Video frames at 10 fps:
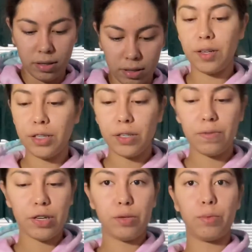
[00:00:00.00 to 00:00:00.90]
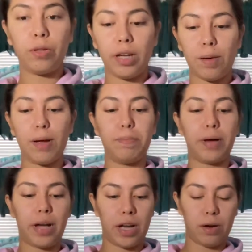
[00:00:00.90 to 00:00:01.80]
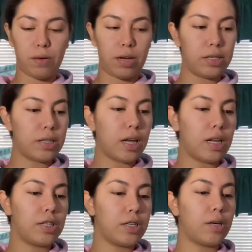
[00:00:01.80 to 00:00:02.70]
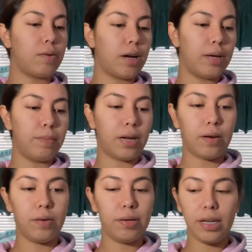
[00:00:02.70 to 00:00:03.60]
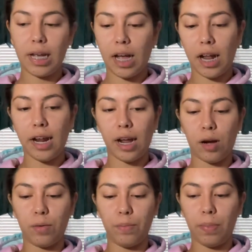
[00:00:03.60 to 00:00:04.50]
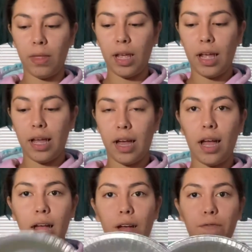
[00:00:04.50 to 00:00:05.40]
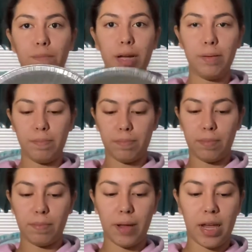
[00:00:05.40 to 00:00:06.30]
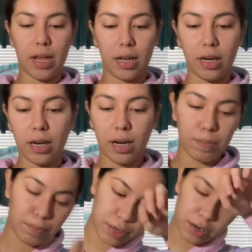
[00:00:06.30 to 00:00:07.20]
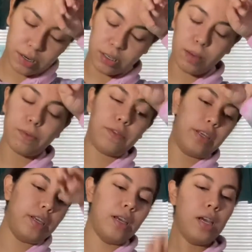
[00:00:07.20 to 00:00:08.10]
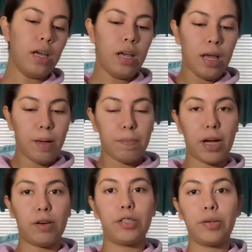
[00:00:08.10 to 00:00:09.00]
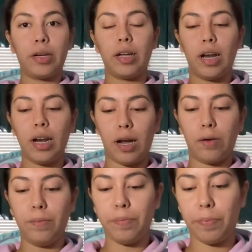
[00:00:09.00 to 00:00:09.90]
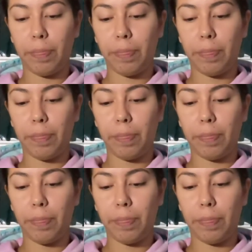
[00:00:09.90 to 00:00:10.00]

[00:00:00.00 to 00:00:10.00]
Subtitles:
Just finished rolling out my pie crust, and so I'm now going to cut it out. I have my pan and then put it on top of the pie crust so I can cut it out.